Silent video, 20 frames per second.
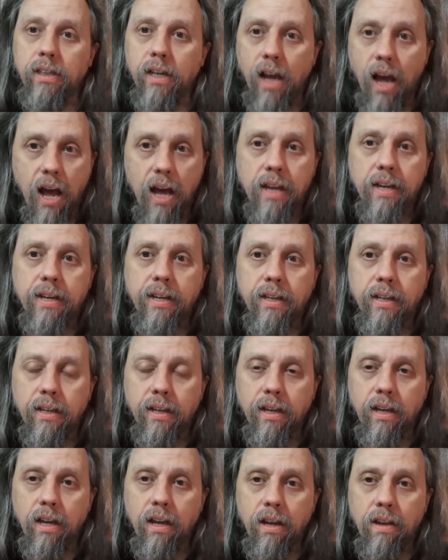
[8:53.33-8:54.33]
not
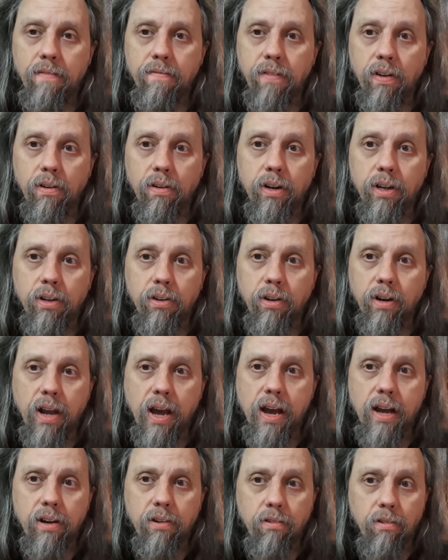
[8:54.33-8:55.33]
a very good
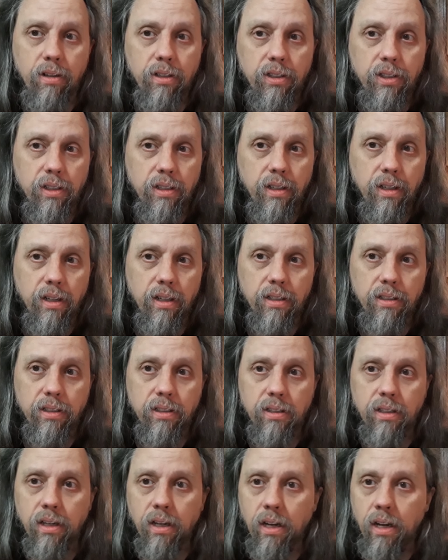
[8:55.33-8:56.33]
actress in
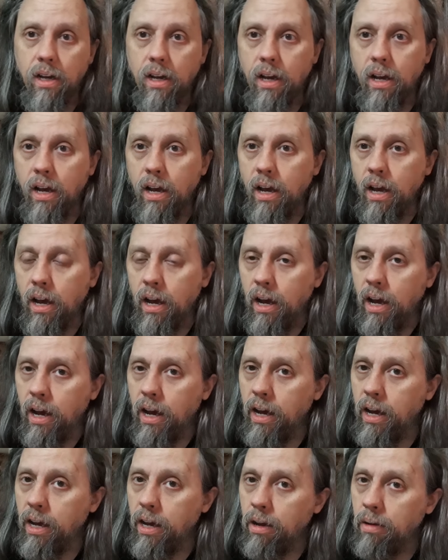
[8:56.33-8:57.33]
this.
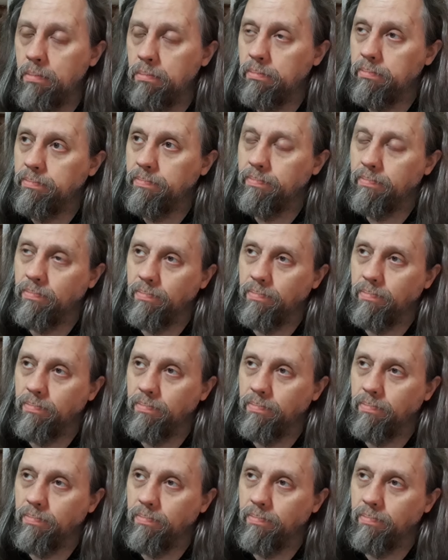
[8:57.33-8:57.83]
And